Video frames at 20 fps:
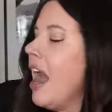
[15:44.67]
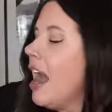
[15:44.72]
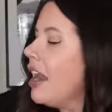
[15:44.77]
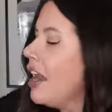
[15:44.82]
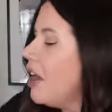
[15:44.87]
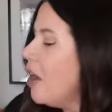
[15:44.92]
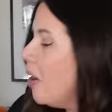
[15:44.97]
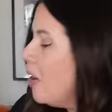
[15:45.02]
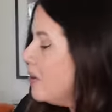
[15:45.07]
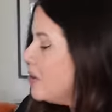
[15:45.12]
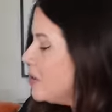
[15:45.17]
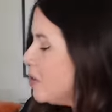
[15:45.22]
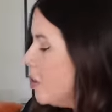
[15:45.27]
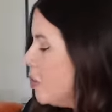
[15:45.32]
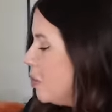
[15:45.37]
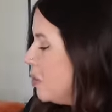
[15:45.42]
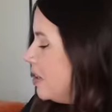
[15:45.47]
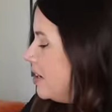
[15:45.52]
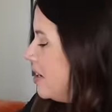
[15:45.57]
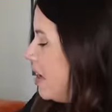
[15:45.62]
And I
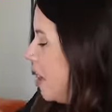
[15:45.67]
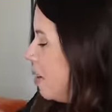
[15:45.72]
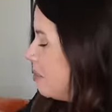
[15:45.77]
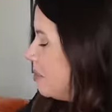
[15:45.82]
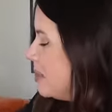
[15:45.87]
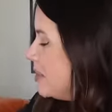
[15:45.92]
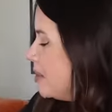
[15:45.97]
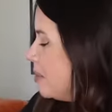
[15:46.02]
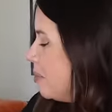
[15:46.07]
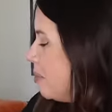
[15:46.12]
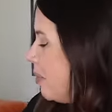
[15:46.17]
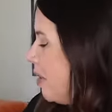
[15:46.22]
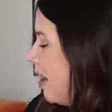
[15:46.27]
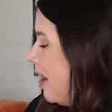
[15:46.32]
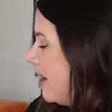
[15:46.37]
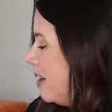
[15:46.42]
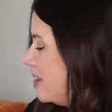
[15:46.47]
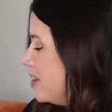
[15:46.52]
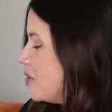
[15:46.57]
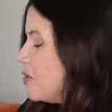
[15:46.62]
also would not be
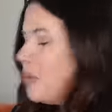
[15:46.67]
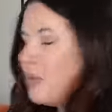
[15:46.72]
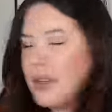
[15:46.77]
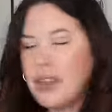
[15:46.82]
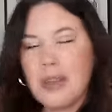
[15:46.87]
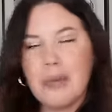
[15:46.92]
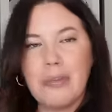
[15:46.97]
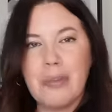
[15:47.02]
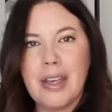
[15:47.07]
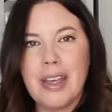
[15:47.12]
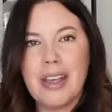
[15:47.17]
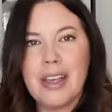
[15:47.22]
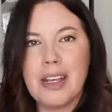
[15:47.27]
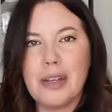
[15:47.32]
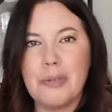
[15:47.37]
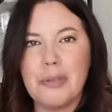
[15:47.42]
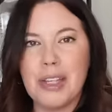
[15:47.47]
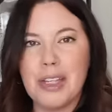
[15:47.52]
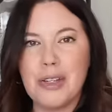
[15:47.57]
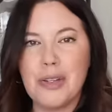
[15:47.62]
surprised with it being a
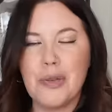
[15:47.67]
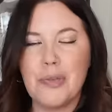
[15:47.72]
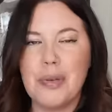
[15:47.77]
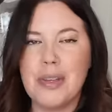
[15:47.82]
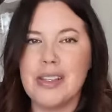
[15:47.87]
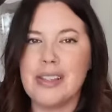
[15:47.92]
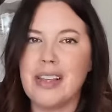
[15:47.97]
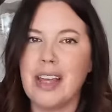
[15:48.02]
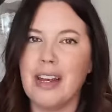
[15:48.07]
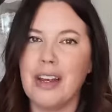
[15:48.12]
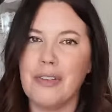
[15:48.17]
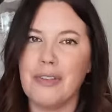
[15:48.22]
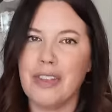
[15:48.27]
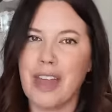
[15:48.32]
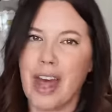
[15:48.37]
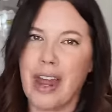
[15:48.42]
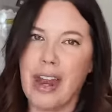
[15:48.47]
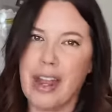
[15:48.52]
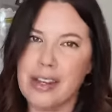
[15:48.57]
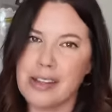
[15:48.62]
complete two-piece set if
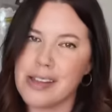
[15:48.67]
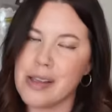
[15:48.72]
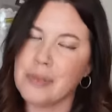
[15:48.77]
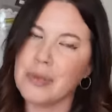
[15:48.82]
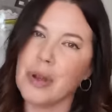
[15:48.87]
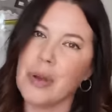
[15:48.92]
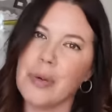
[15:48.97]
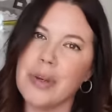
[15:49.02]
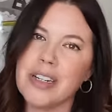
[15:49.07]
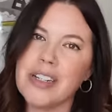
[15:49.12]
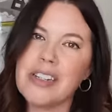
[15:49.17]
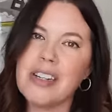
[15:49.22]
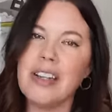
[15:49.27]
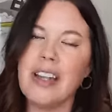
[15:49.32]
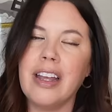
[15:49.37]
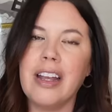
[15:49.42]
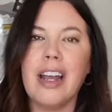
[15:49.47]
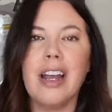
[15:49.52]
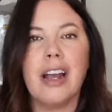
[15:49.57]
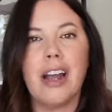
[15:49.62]
that ends up going to
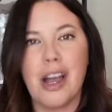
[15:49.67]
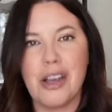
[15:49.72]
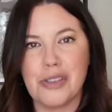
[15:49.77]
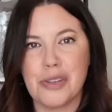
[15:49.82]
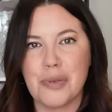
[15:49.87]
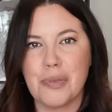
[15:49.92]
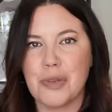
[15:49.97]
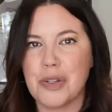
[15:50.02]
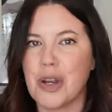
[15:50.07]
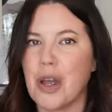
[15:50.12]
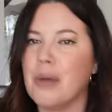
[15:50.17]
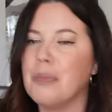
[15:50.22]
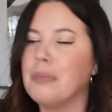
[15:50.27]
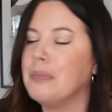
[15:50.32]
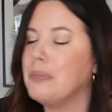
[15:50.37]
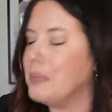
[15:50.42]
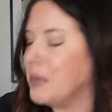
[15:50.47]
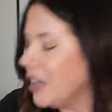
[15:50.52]
like a costume shop,